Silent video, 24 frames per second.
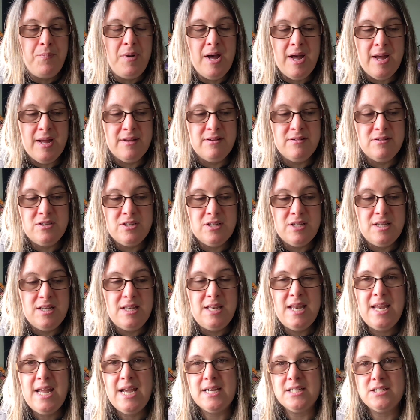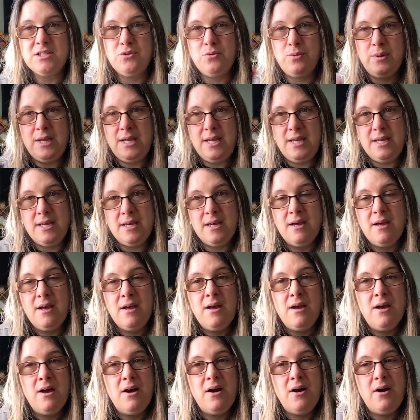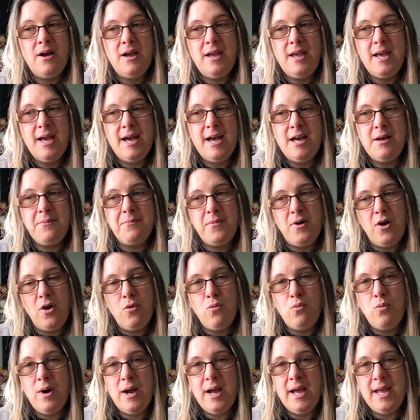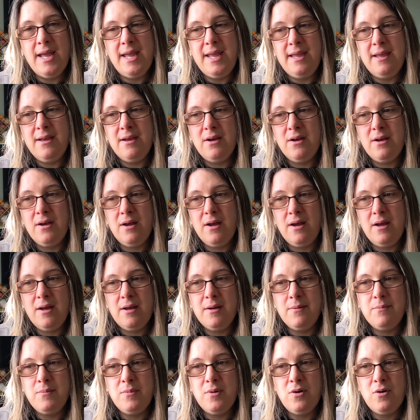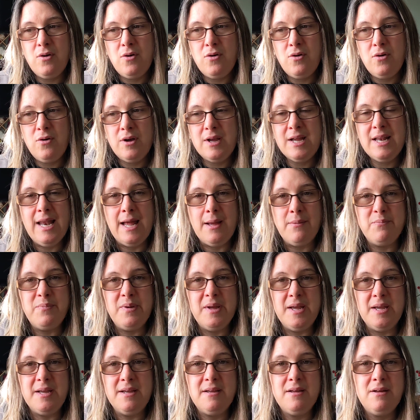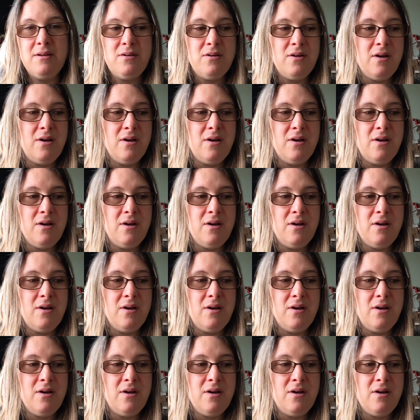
And next week I am away glamping,